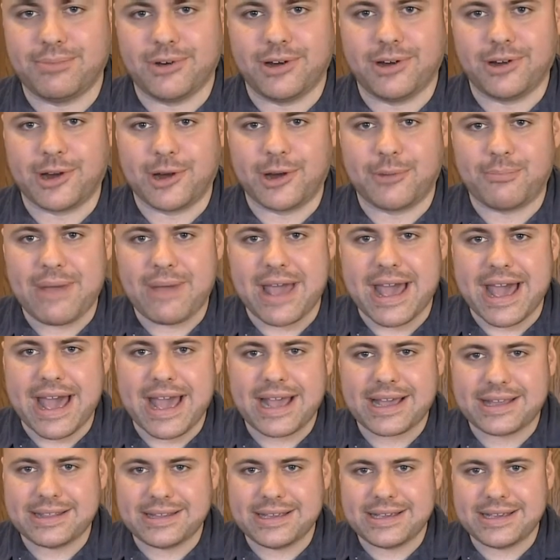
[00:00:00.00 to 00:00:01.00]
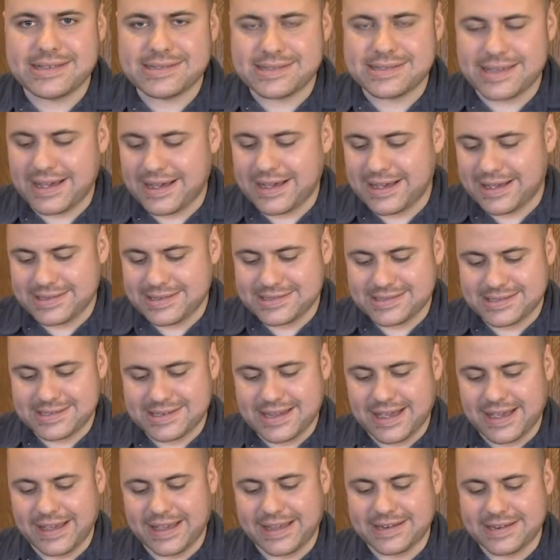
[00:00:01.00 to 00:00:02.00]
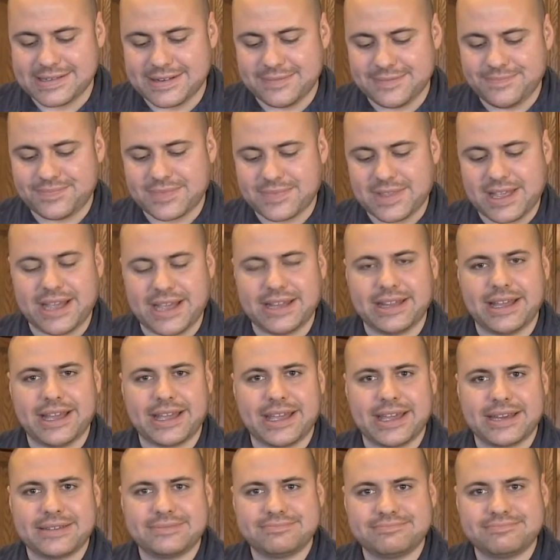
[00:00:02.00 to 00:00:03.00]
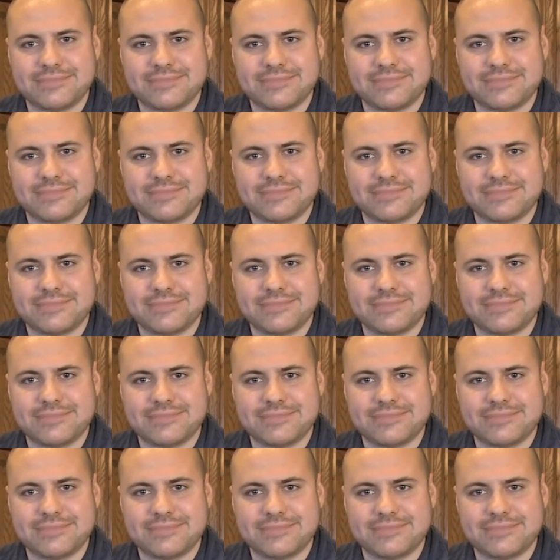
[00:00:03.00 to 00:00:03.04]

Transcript: burger. Pack these guys tight. I like it